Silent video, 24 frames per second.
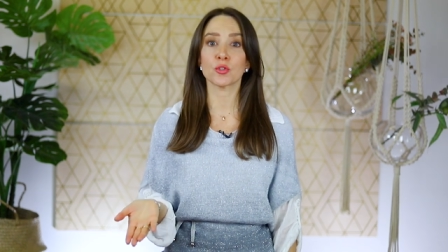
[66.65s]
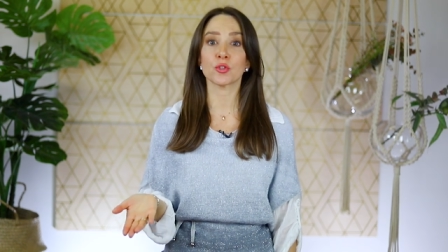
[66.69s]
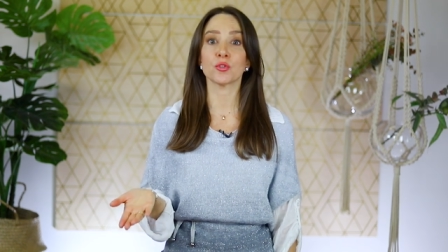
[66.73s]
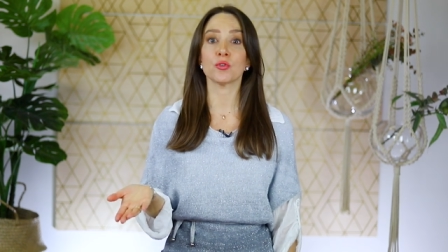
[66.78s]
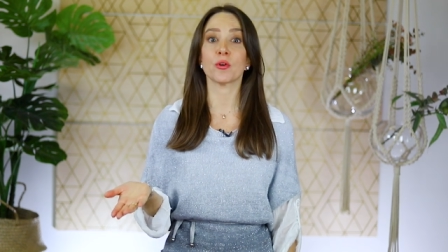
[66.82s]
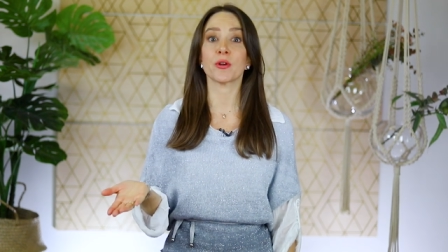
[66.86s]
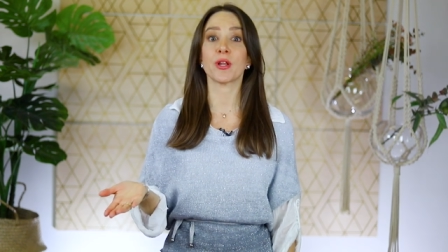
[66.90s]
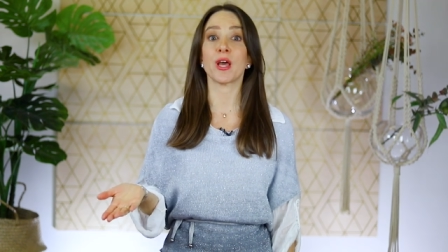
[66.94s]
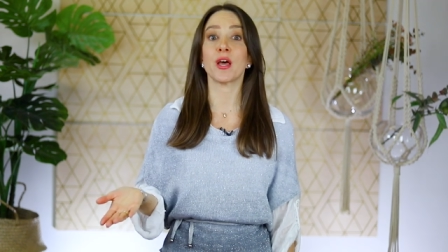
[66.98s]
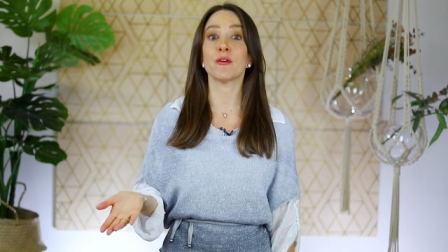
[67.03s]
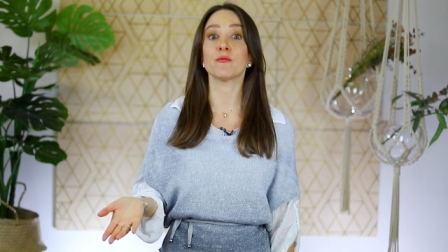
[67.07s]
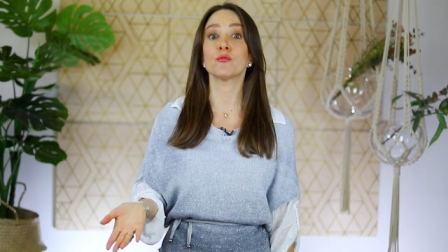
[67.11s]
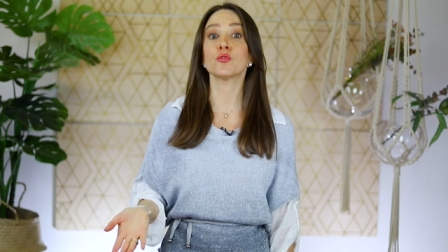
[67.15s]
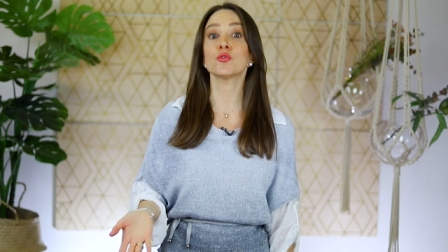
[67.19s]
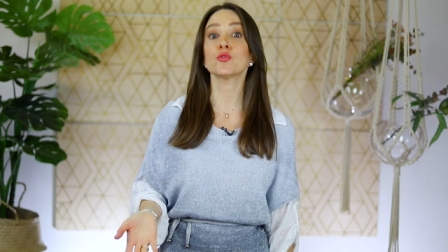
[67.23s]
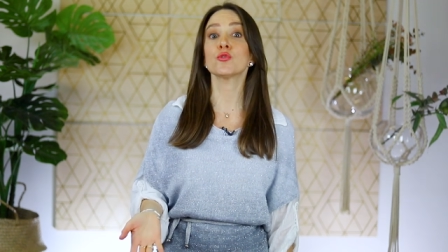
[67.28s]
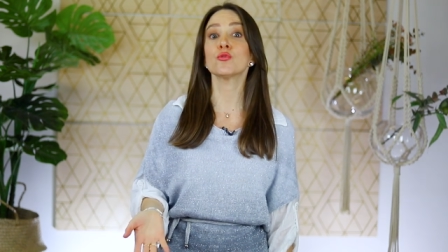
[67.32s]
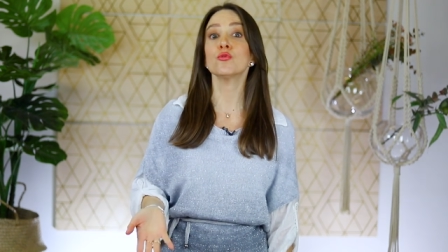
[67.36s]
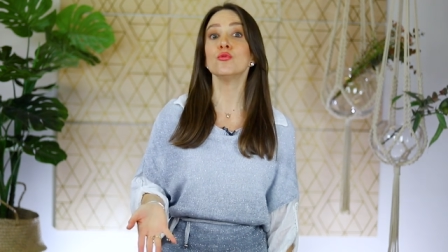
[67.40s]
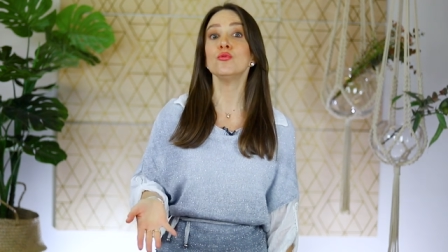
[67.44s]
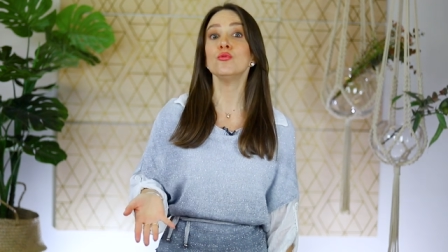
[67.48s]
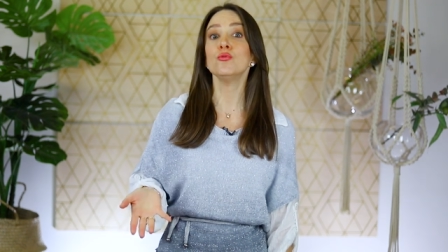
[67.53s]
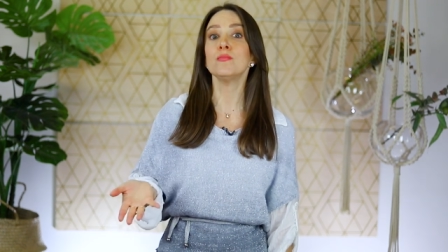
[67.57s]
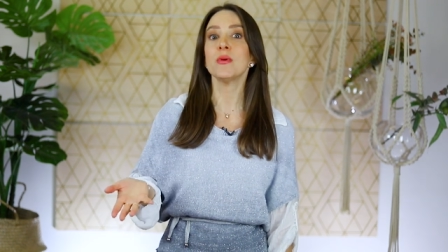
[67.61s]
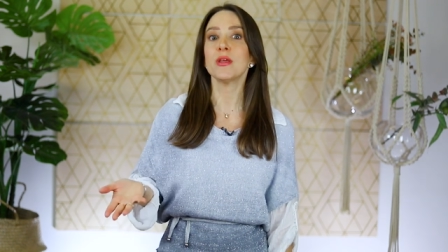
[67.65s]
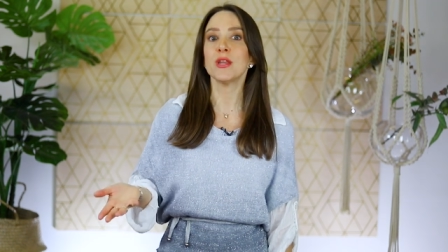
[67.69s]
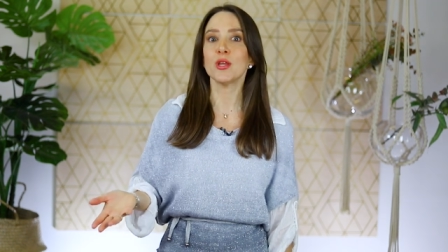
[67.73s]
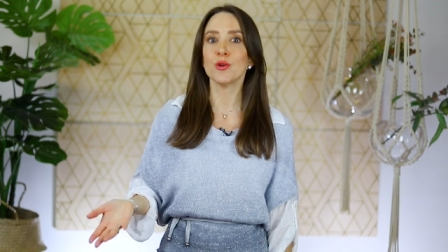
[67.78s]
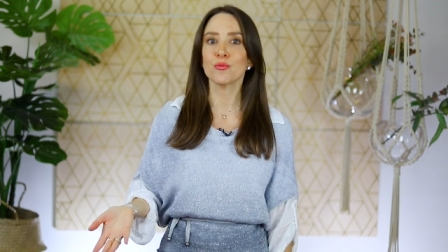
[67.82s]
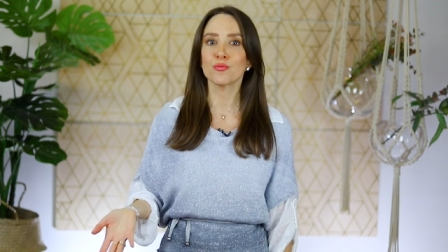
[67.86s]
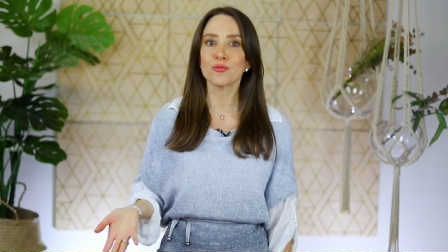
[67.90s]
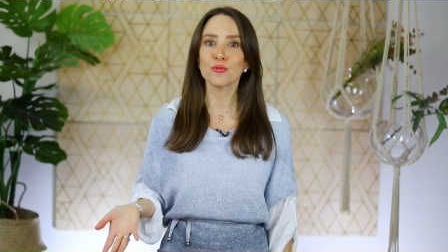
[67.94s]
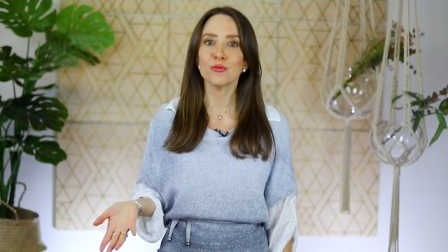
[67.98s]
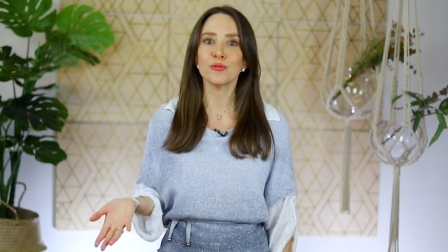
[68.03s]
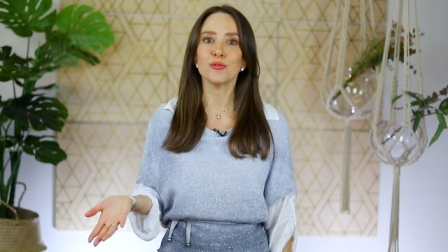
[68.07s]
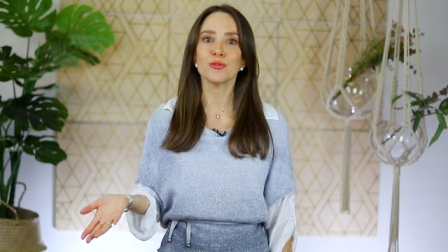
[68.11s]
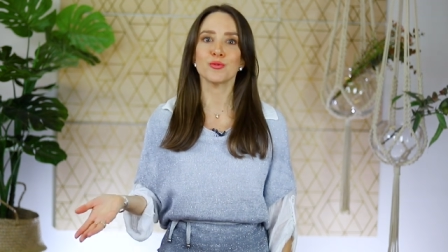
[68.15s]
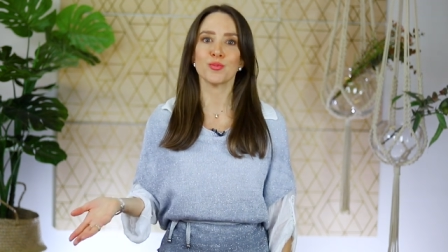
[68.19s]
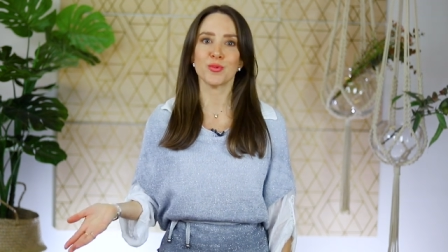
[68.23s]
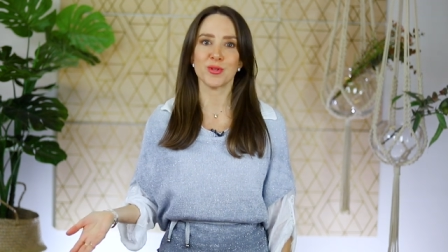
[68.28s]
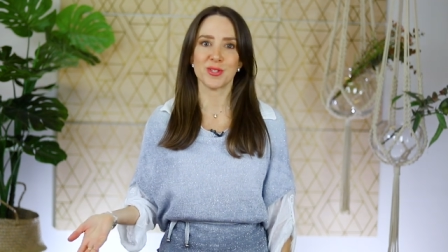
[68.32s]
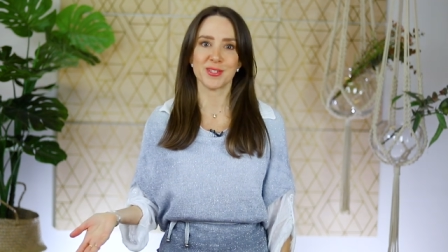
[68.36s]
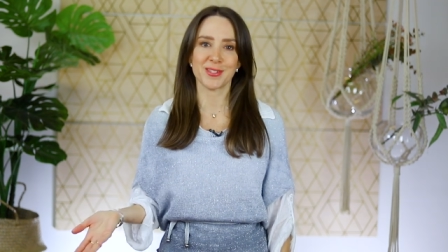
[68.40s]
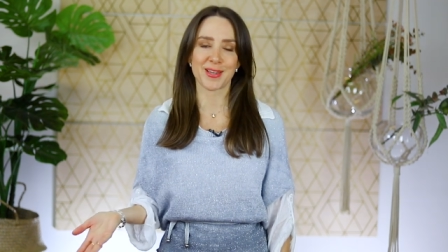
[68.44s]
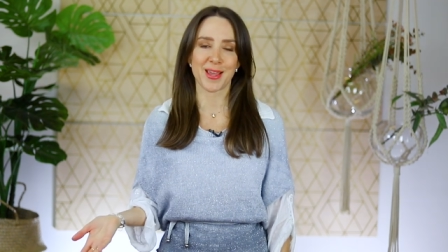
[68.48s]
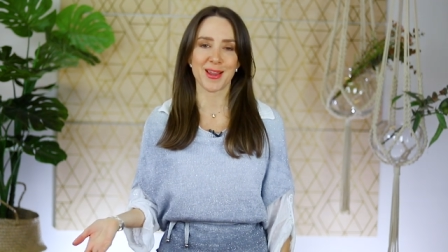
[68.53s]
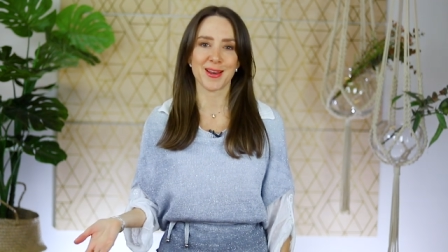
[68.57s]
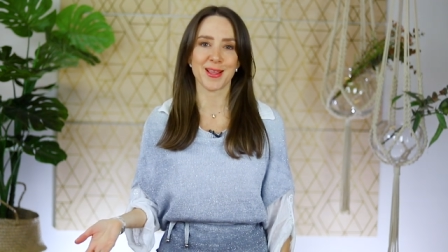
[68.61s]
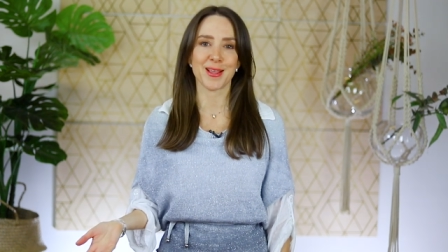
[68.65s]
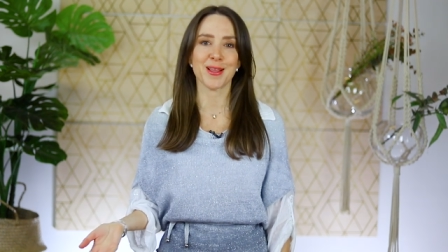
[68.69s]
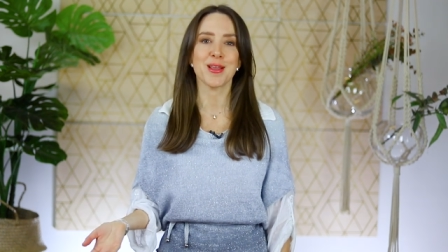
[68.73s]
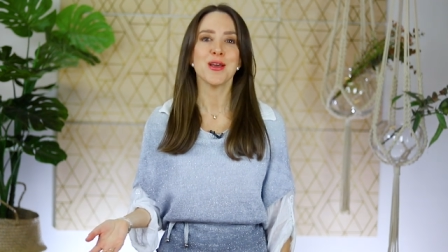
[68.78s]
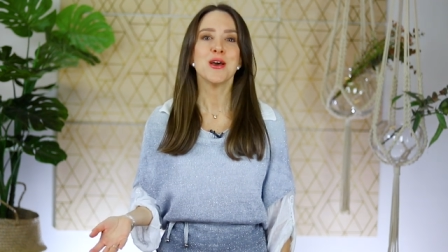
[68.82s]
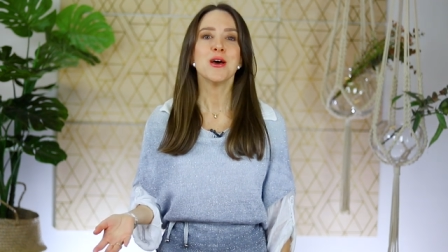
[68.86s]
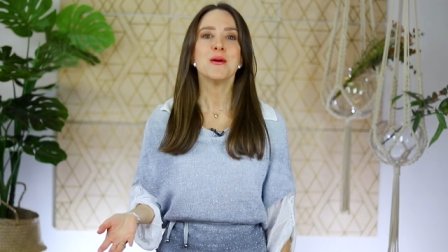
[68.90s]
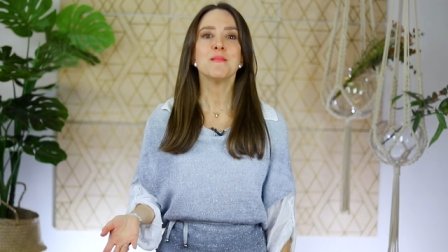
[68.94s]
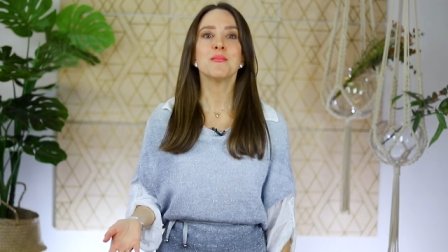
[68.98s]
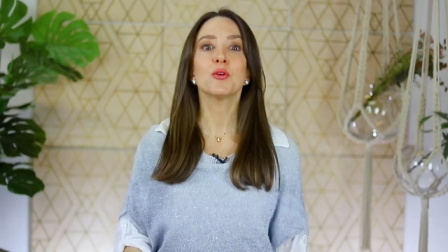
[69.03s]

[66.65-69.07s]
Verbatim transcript: to not have too many rules with dating